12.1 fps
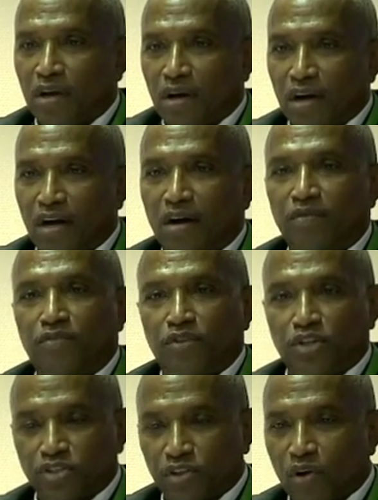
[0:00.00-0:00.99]

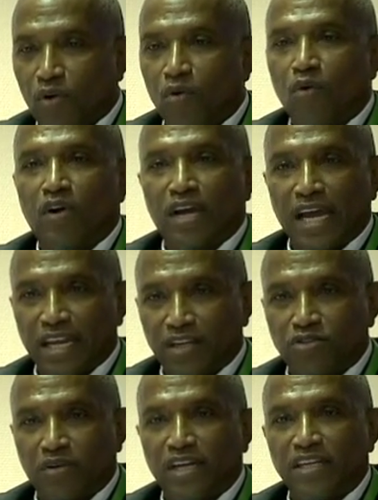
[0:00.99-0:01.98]
the slow organic
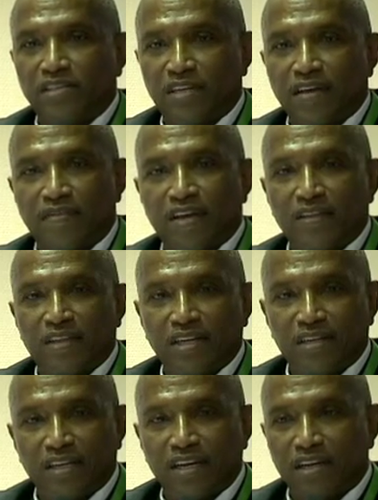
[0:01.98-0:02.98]
trainings that they
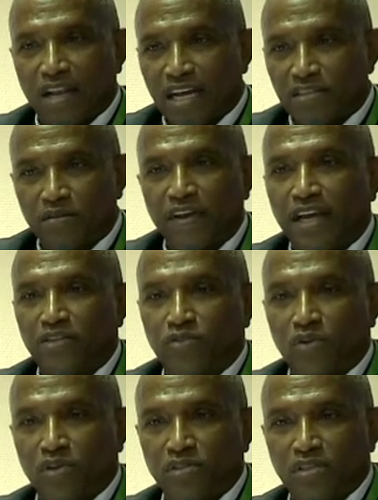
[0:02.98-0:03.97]
did, lots of
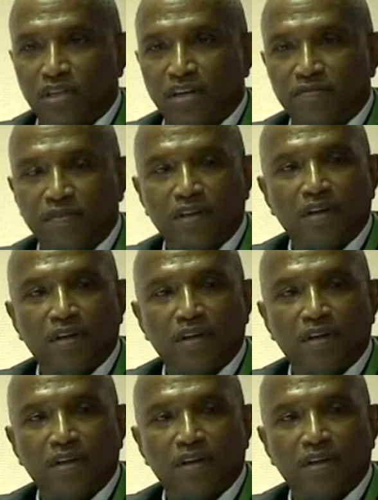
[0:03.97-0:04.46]
hands-on stuff,